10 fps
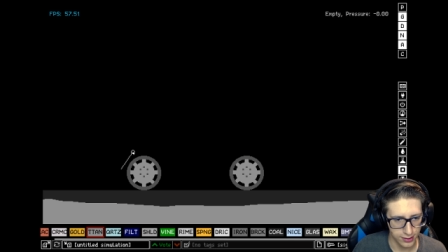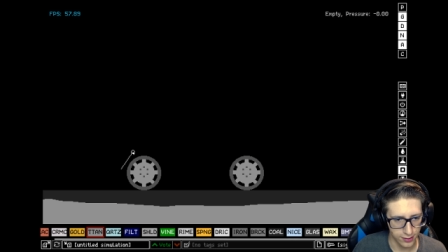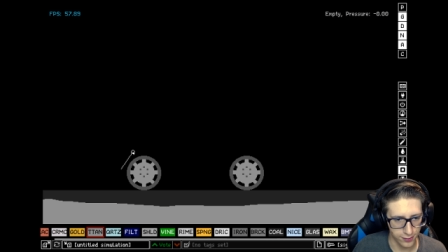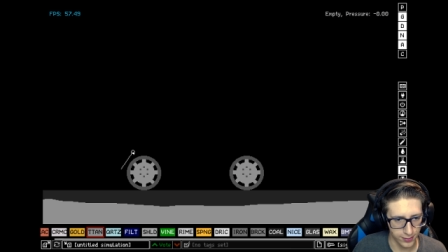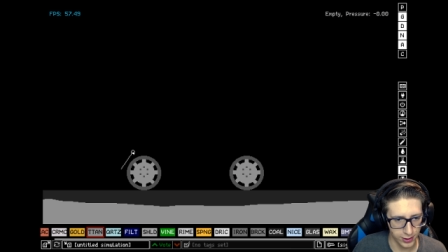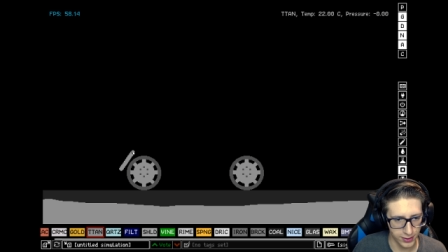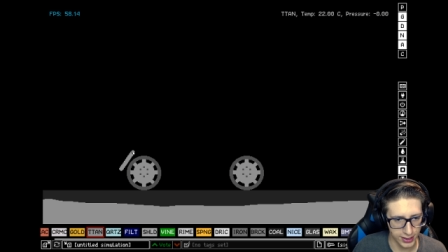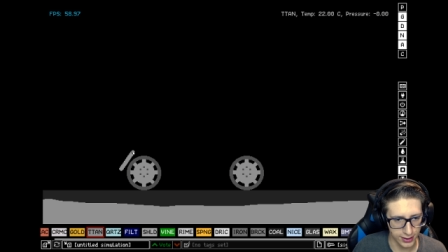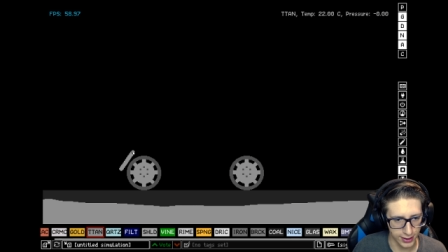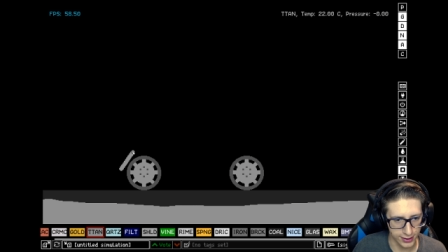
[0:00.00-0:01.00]
If I'm gonna make
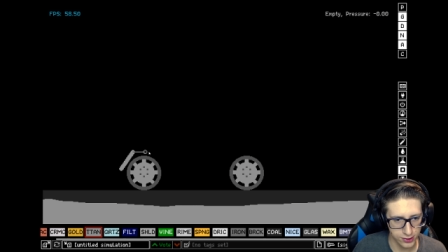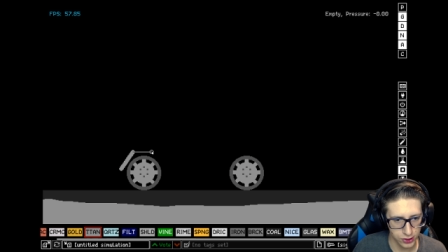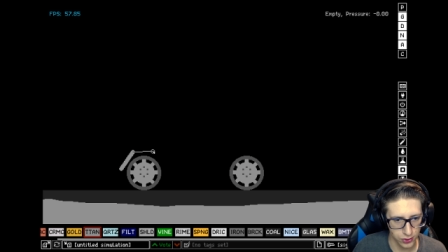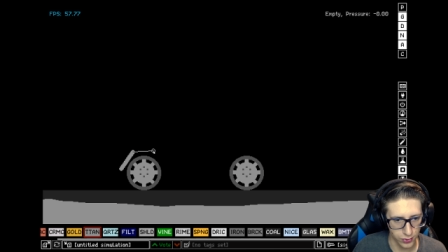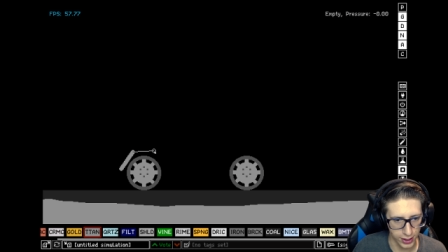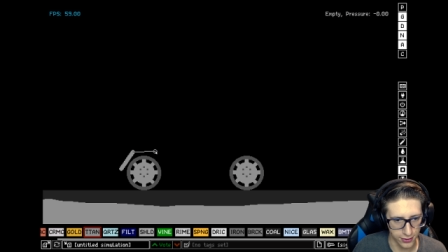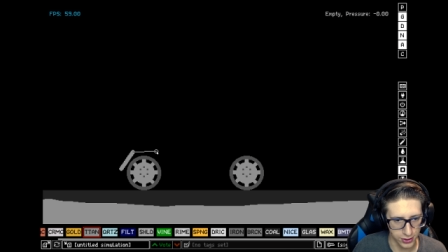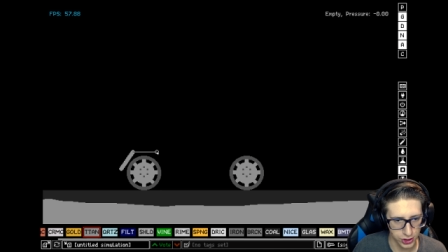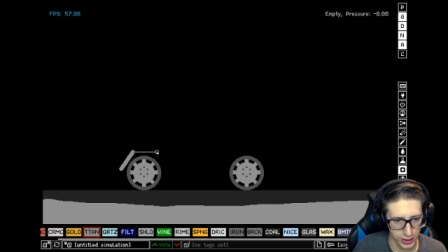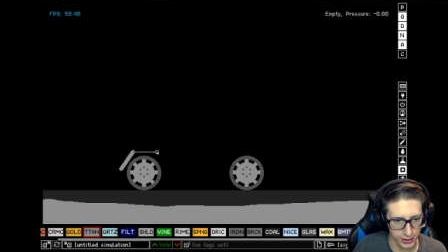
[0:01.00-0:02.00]
it, like,
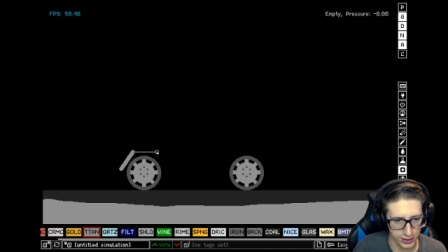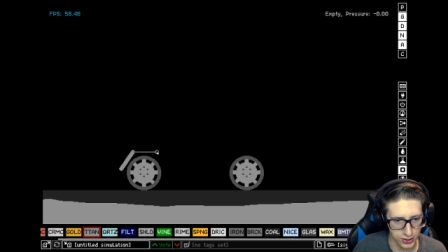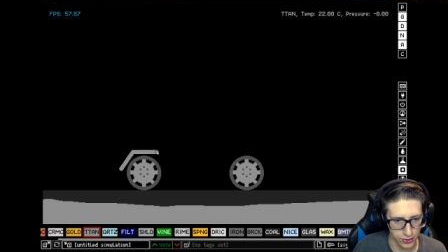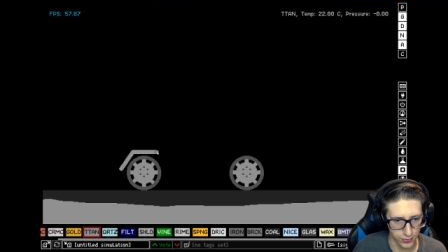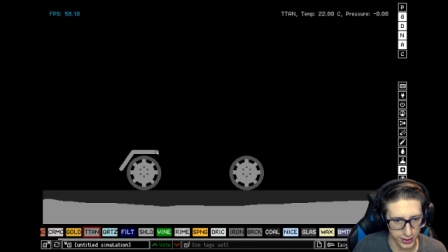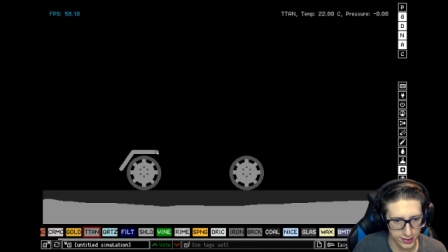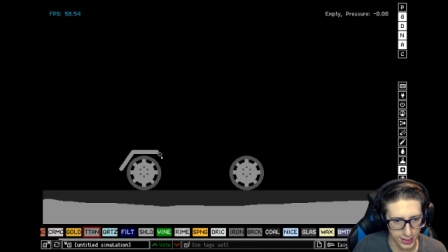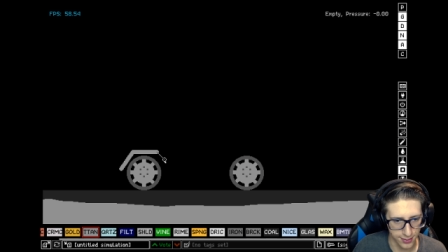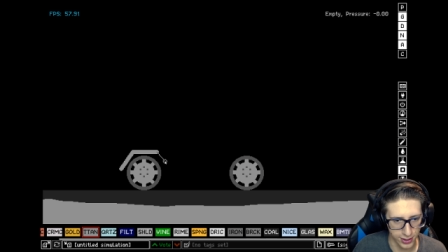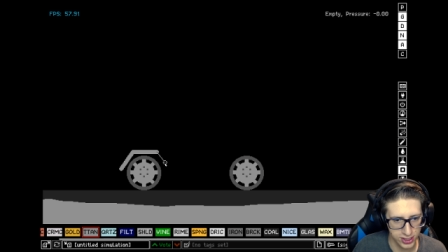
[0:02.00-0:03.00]
squarish, at least don't waste
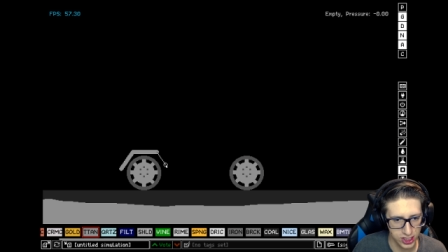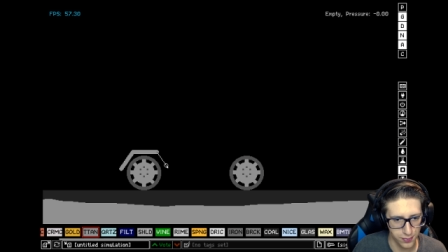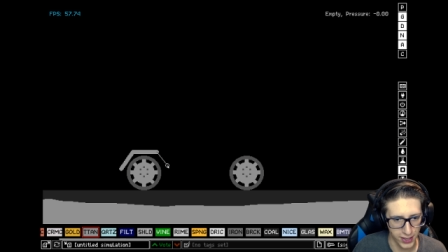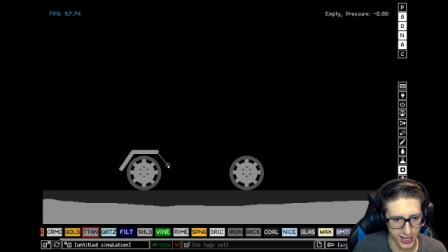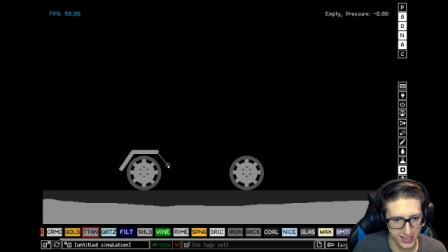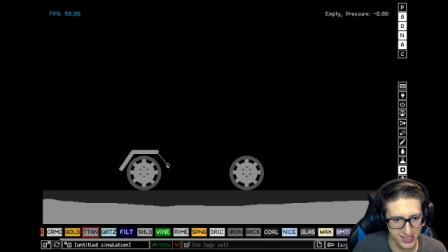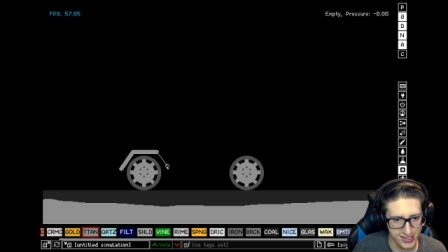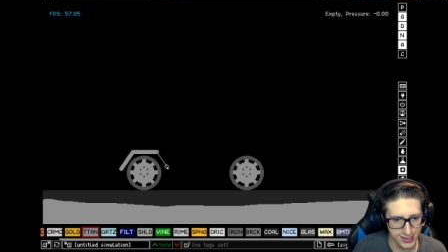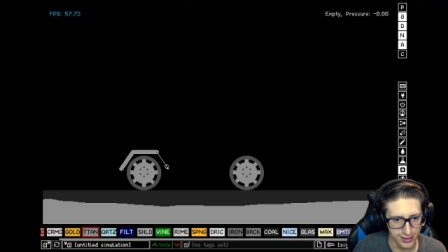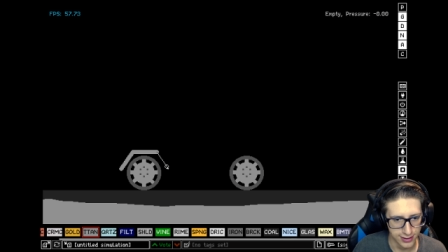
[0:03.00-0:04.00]
that much
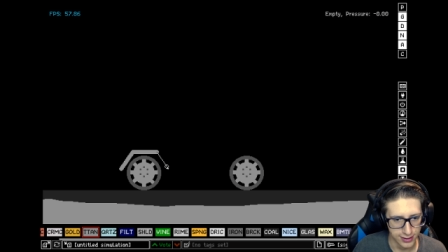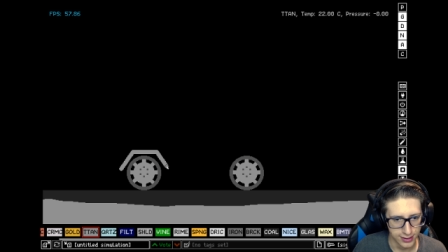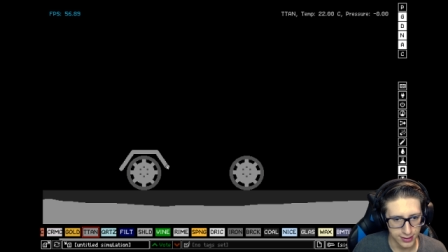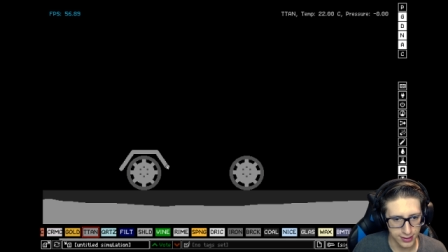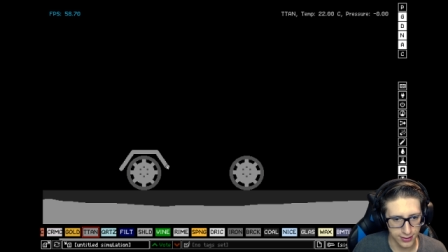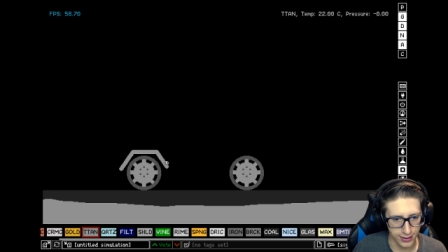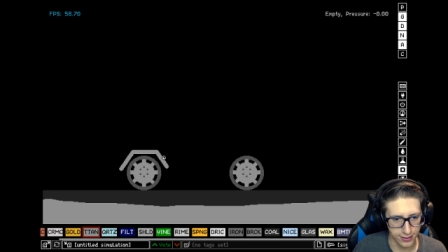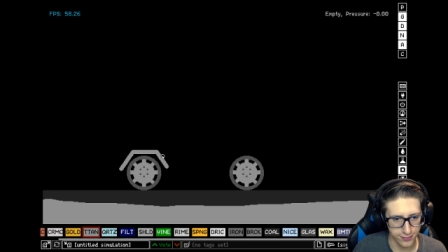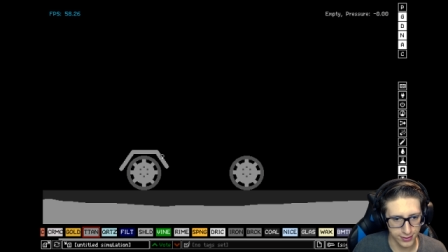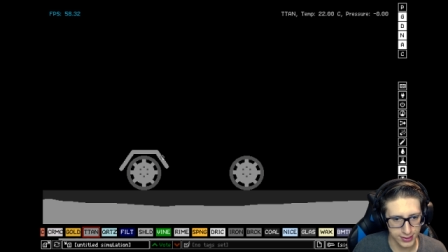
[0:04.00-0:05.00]
space. Alright,
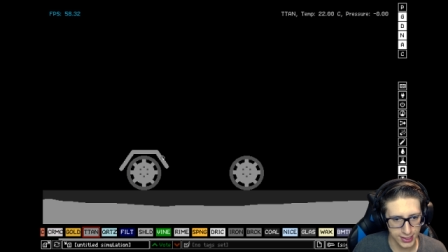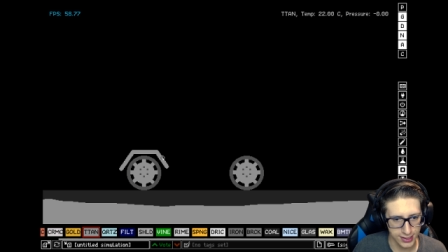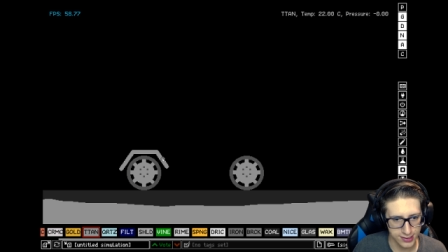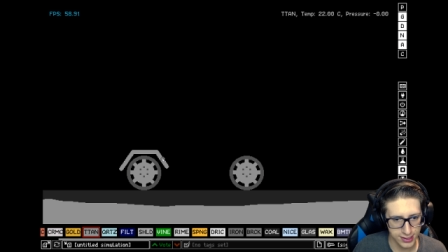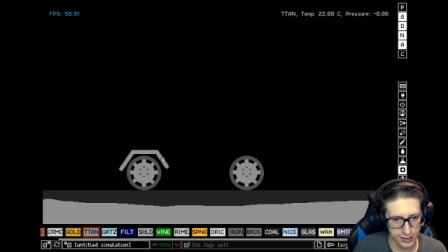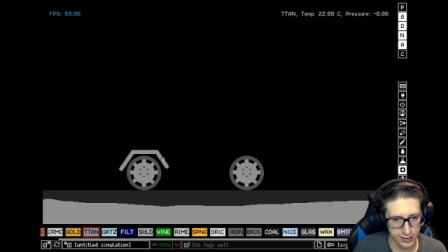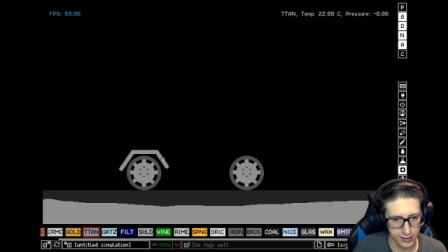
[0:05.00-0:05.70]
fantastic.